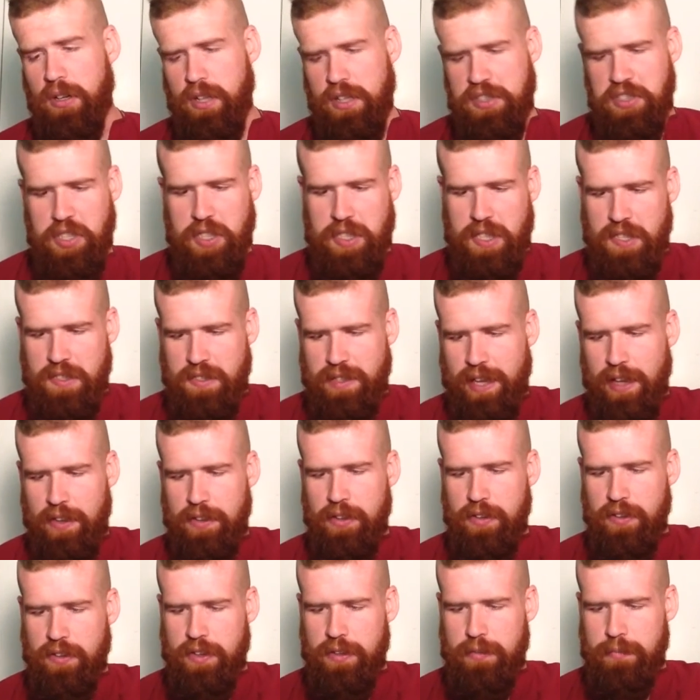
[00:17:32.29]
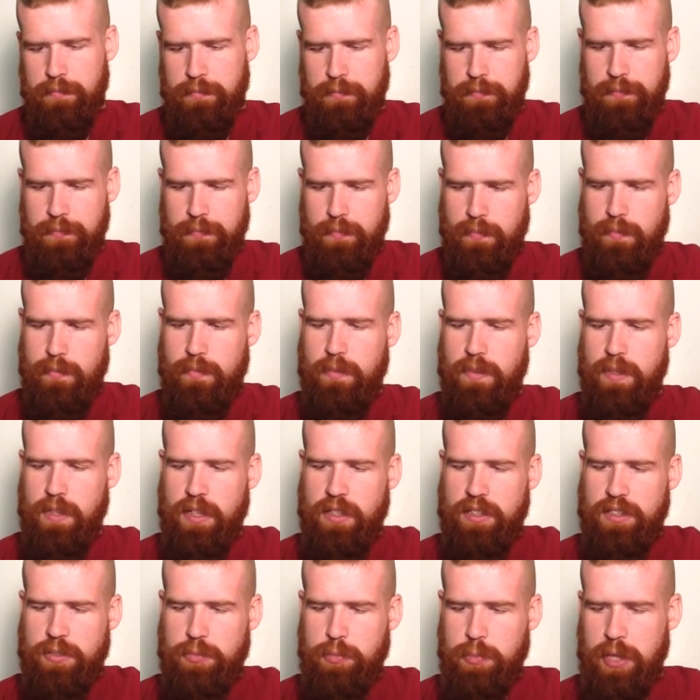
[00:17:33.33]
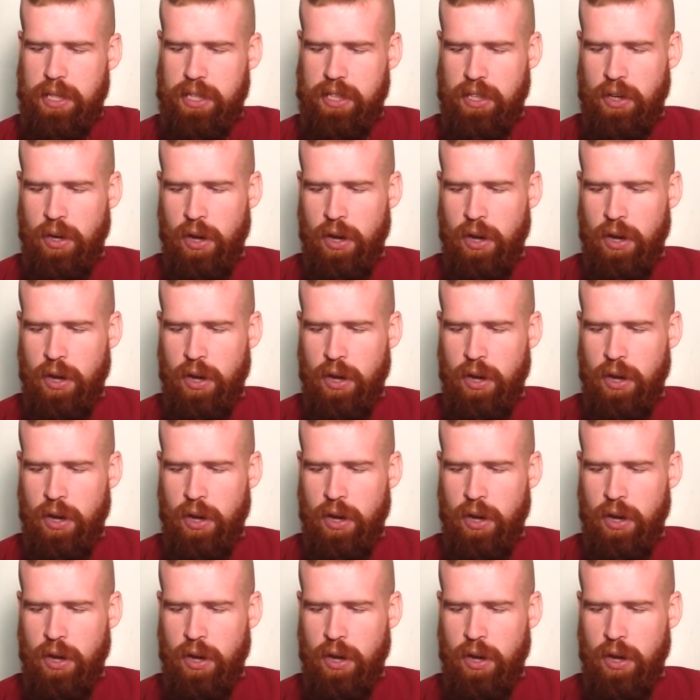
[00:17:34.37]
It's just this leather that is peeling